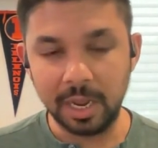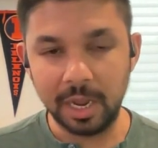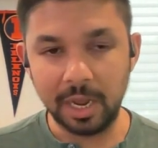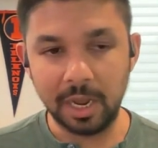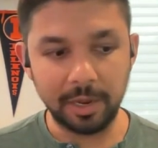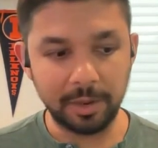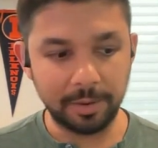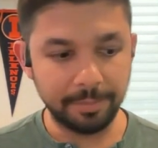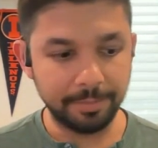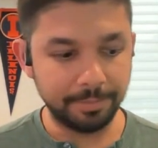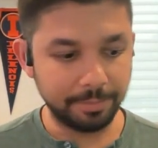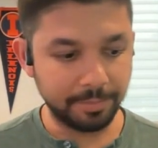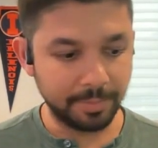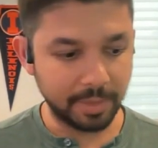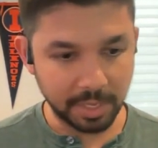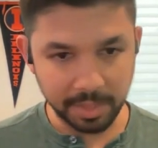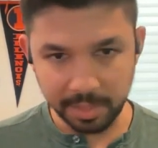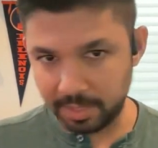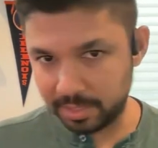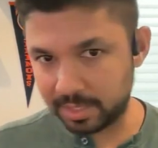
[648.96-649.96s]
um,
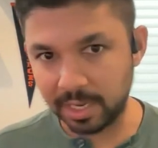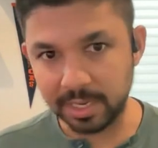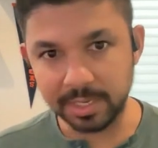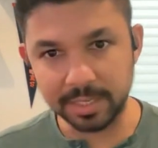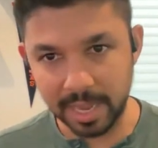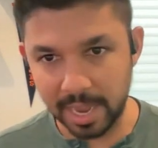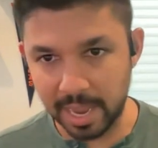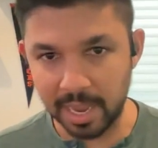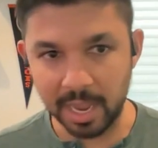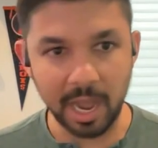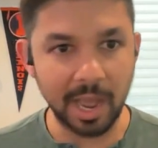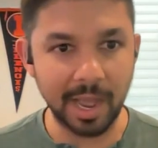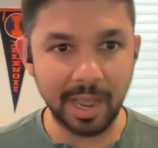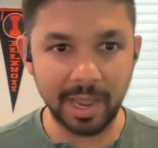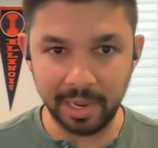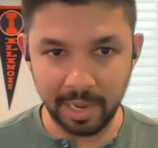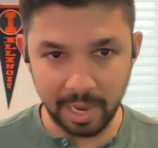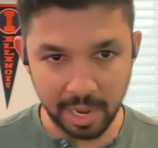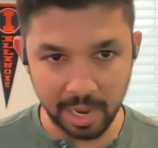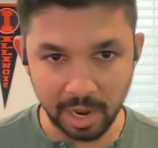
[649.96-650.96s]
in this case
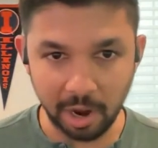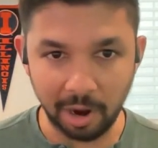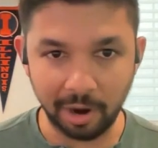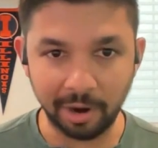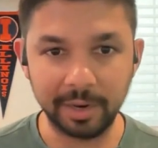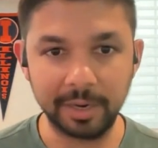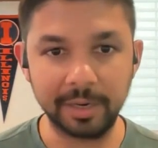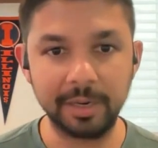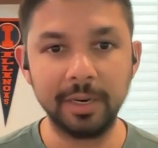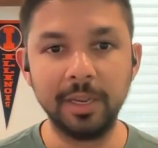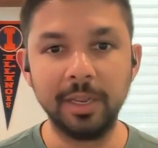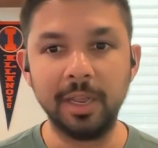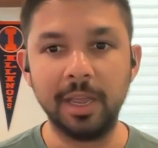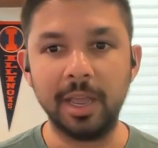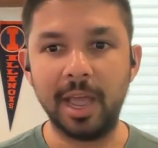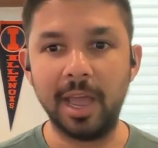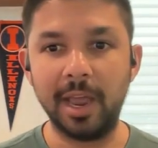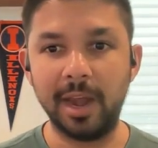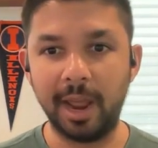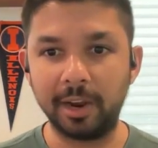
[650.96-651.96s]
AI, AR,
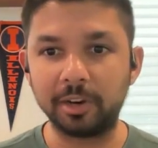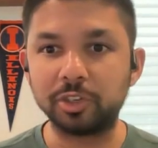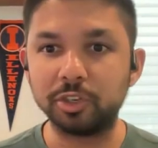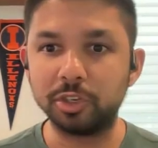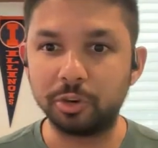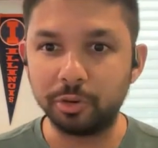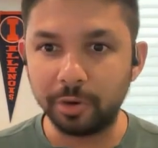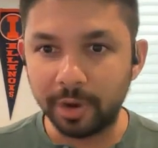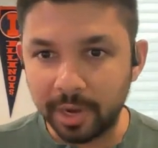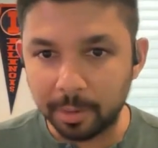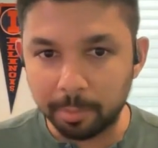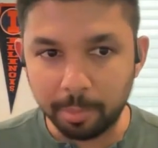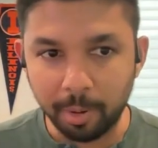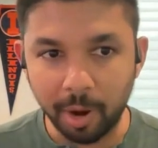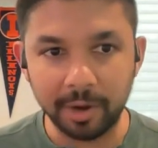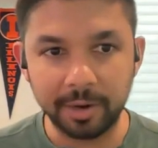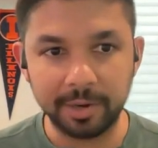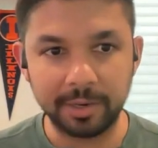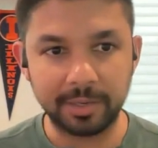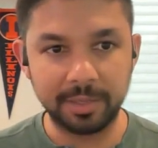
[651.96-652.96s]
and actually create a
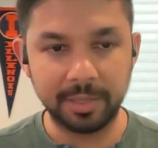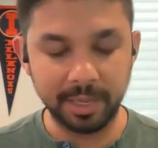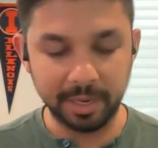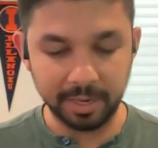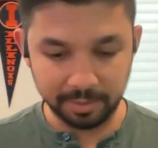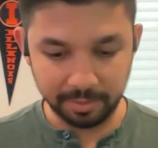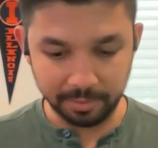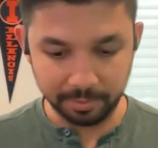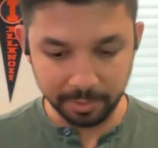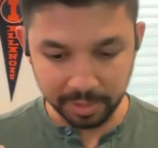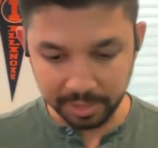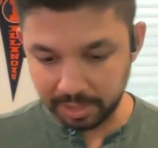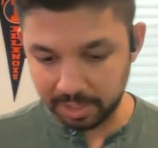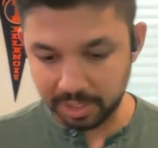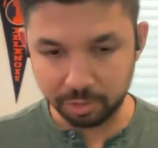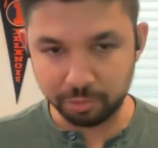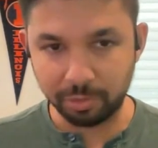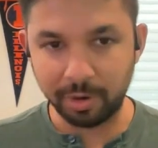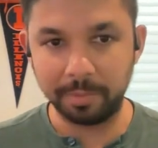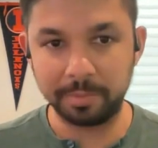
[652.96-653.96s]
product that really
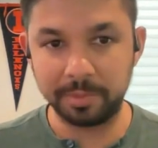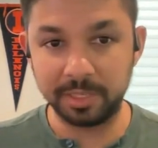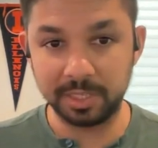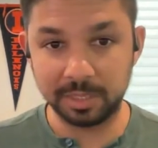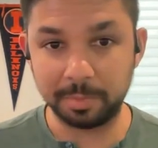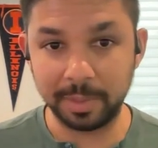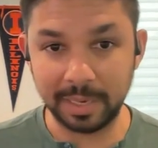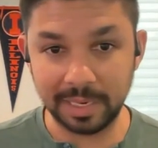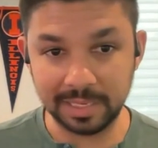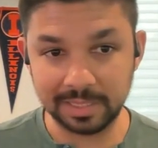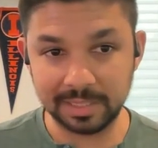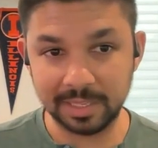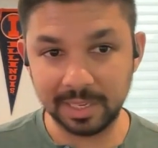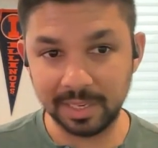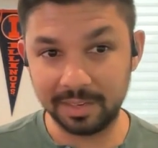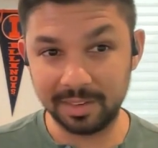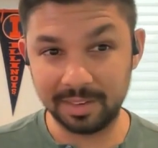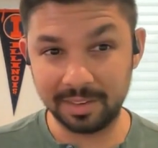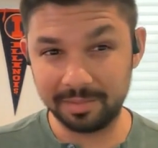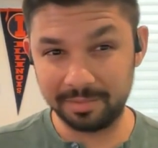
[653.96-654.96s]
disrupts the space
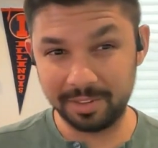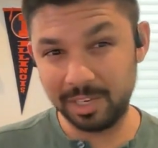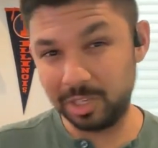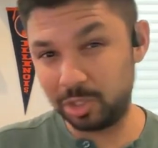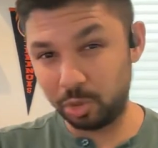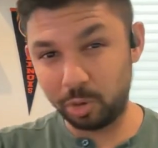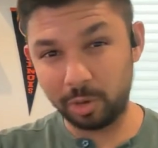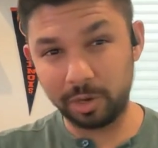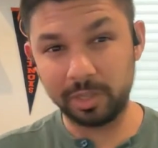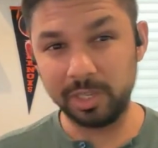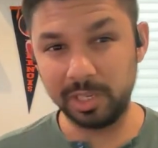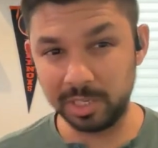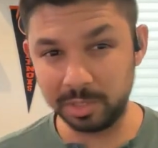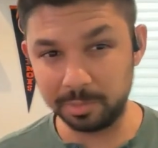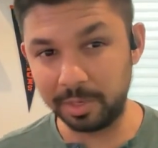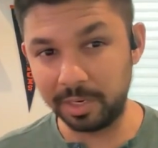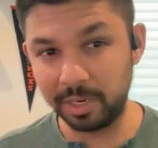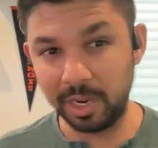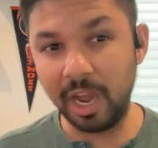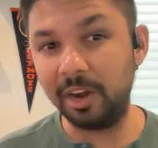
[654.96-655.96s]
that historically has
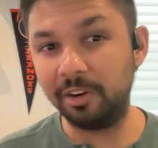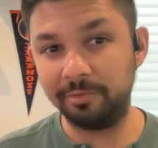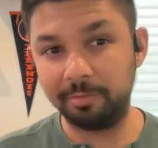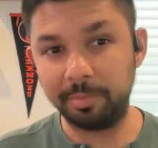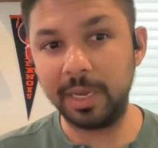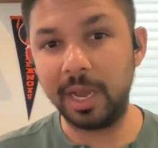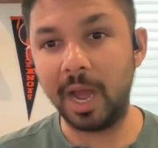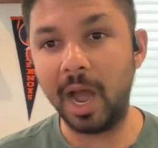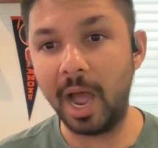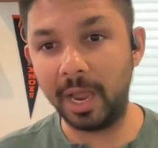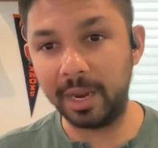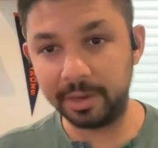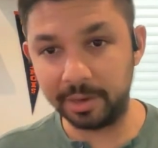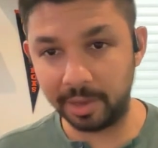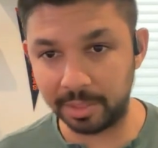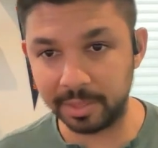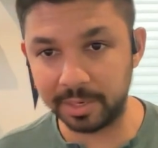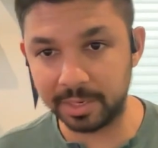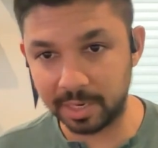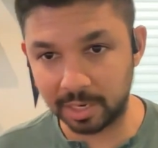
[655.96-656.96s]
been kind of behind
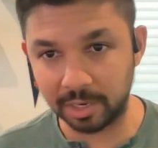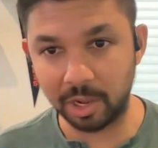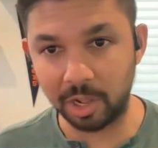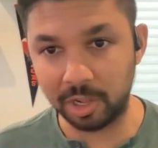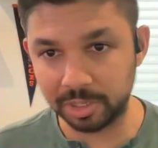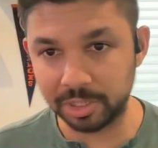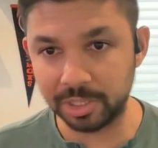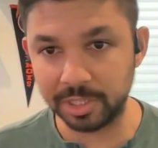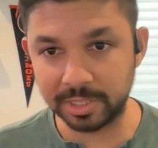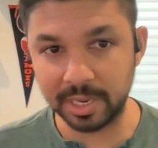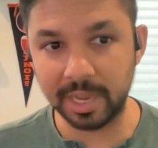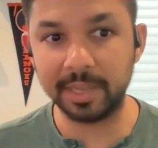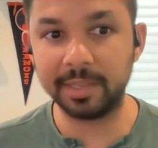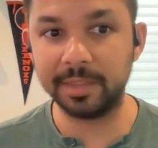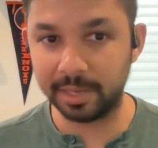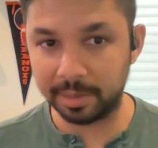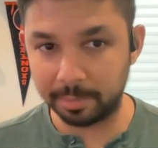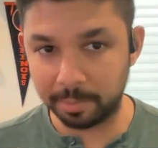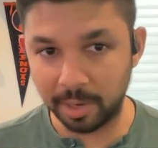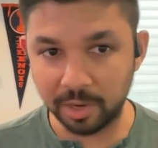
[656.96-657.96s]
on the technology side,
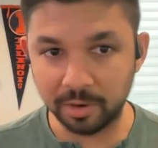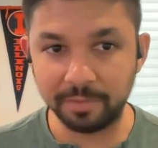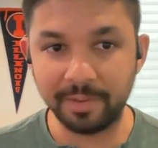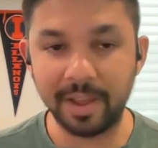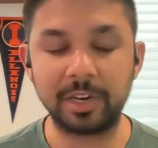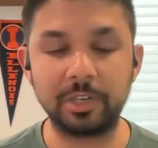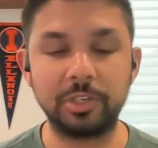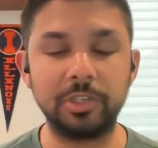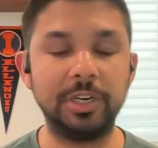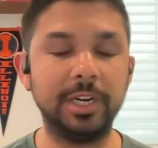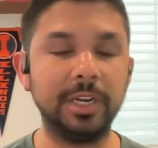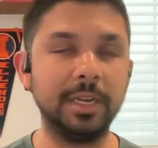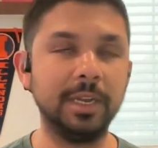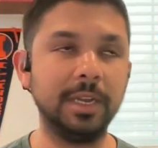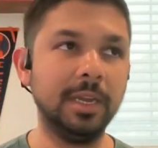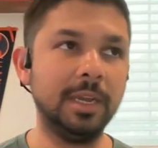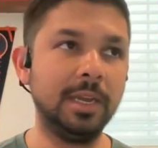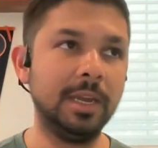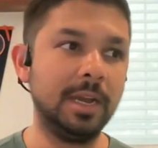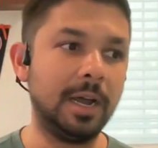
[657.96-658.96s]
like manufacturing.
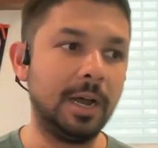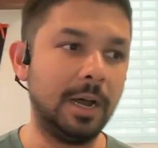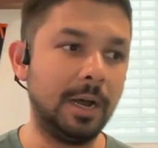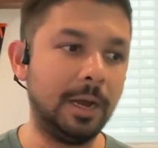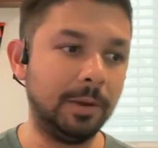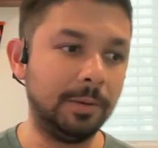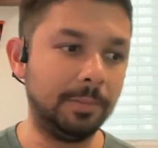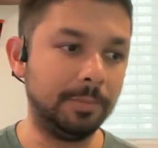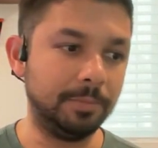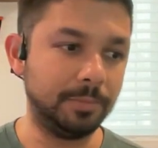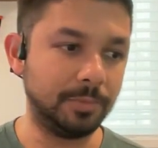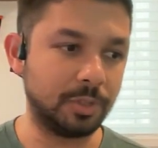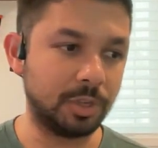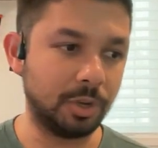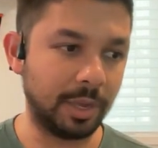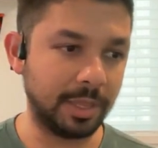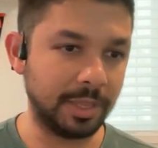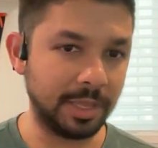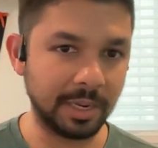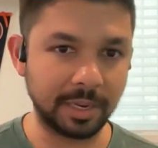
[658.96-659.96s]
Um, so
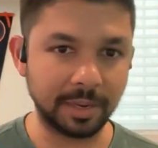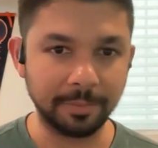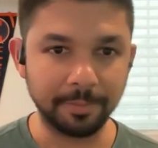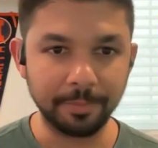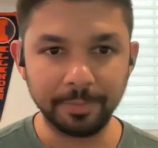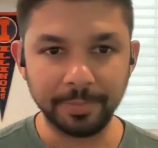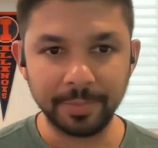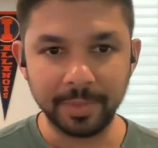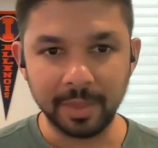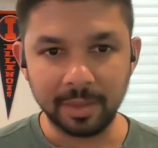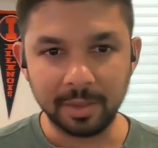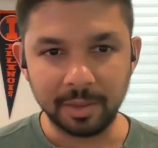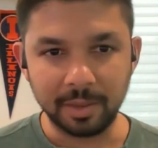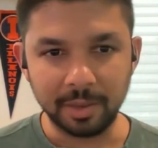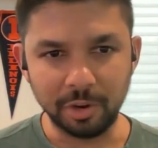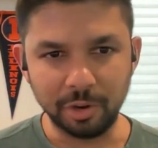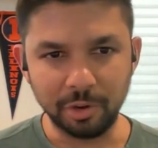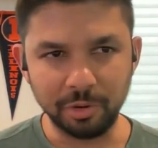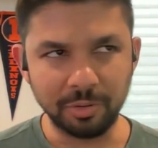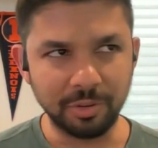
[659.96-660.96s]
I think,
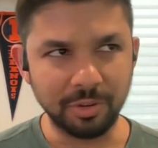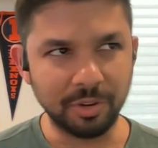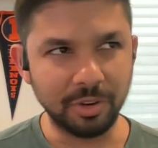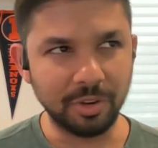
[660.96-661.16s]
you know,